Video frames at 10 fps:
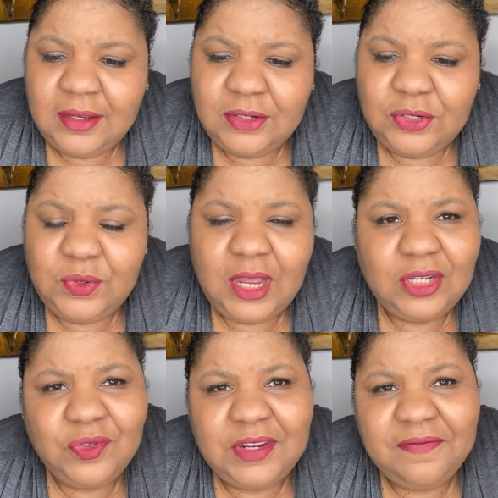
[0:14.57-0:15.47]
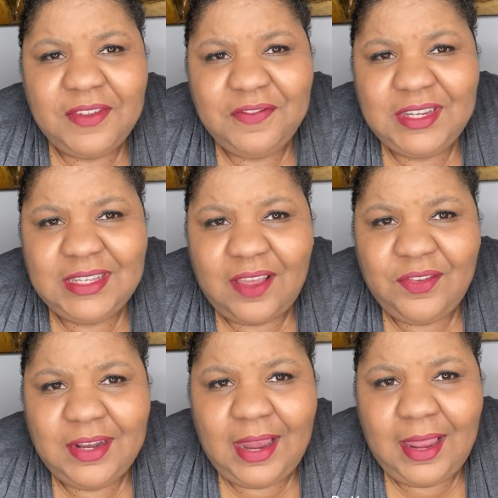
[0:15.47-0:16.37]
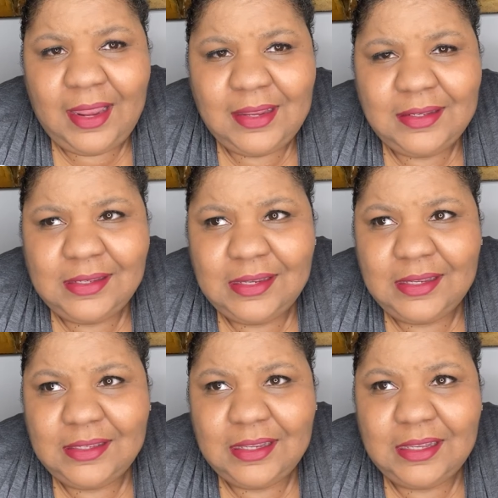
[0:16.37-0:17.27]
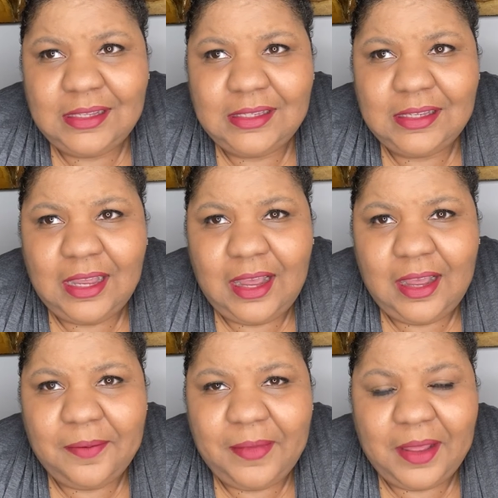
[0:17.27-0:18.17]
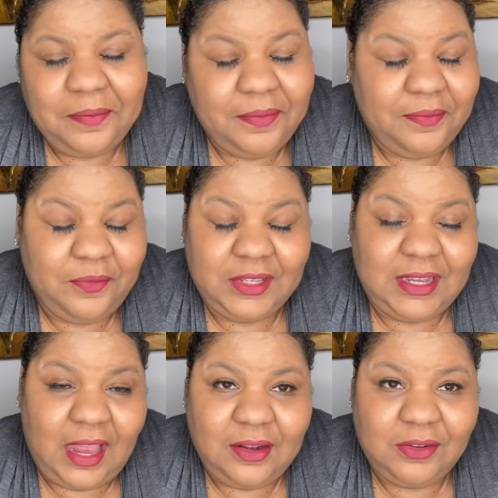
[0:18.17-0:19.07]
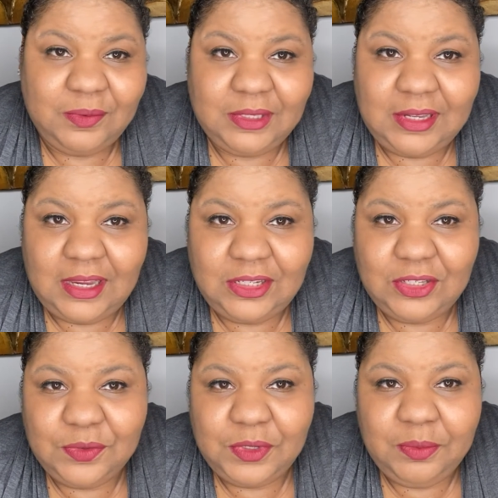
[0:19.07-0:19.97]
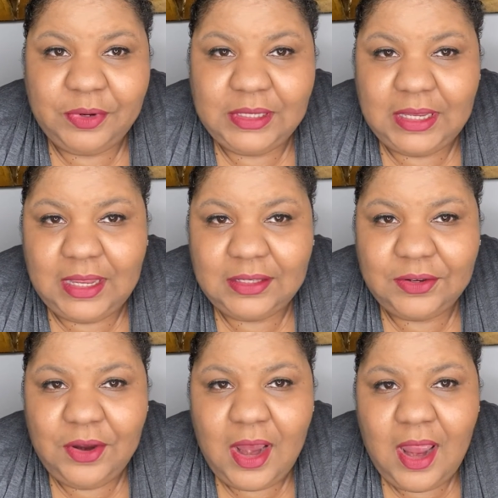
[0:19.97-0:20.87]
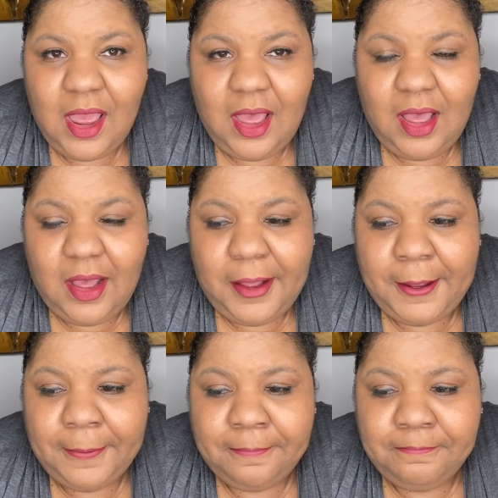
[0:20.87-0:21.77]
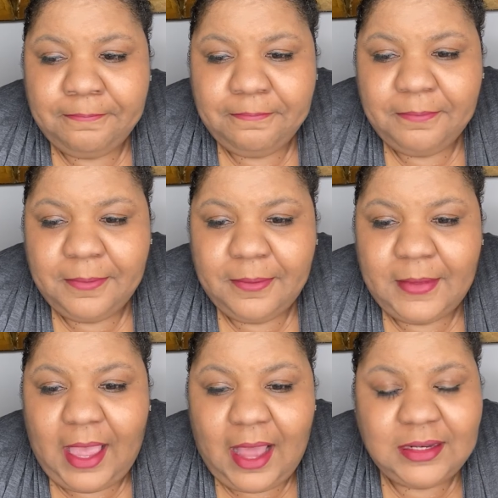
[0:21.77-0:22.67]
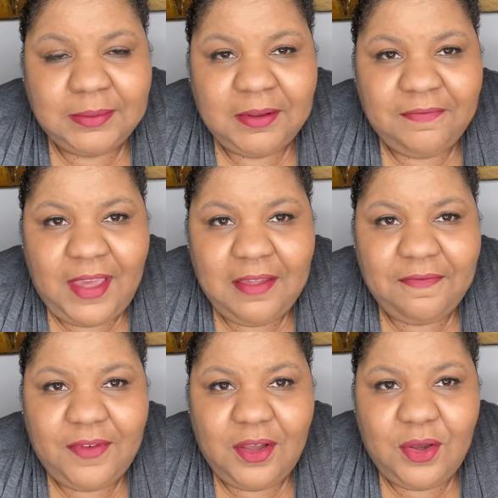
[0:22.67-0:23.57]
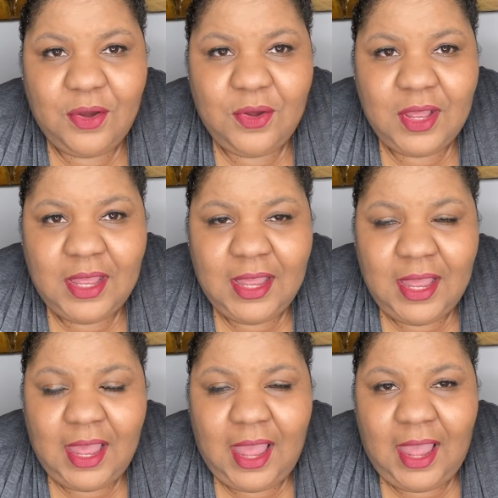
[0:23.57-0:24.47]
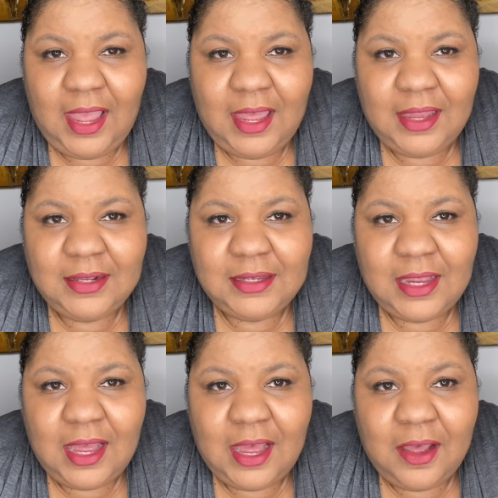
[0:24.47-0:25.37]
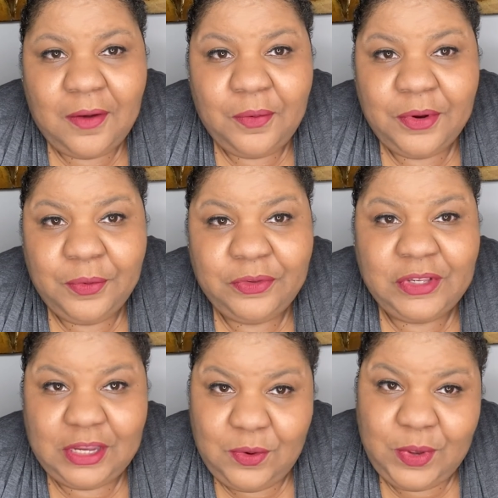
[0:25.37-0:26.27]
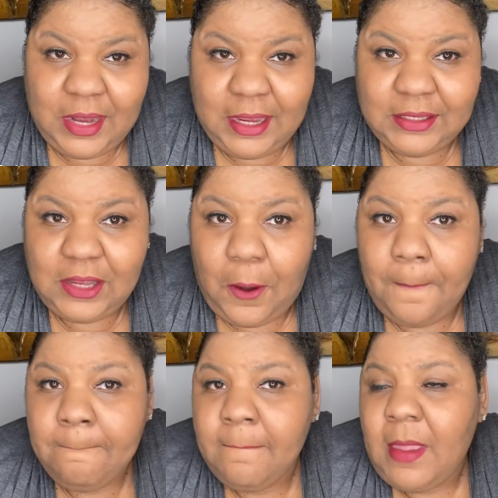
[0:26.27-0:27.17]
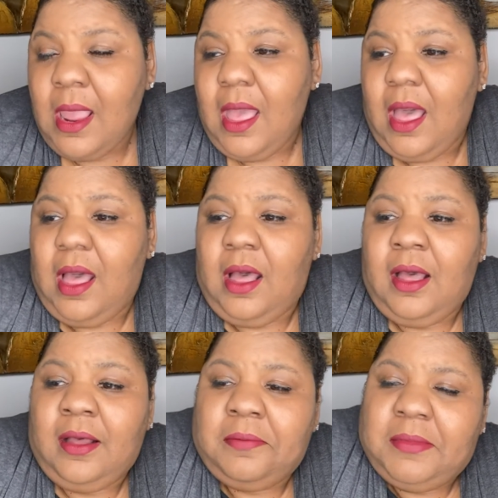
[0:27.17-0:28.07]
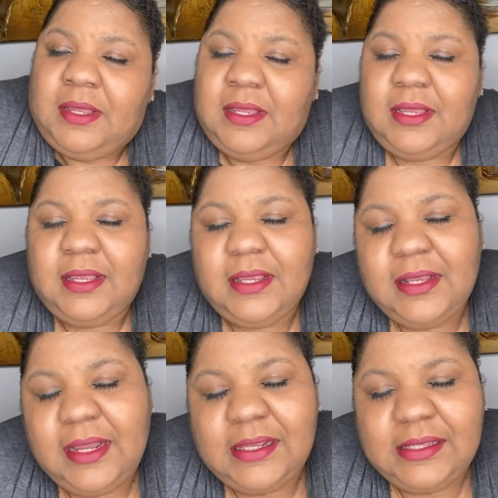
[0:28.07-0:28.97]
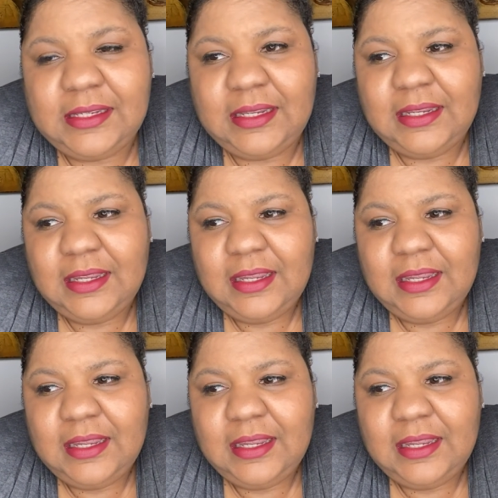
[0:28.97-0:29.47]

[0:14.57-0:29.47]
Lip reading: 257 days since I was diagnosed with stage 3 breast cancer. Um, God has been faithful, and we're still winning. So, um, let's see.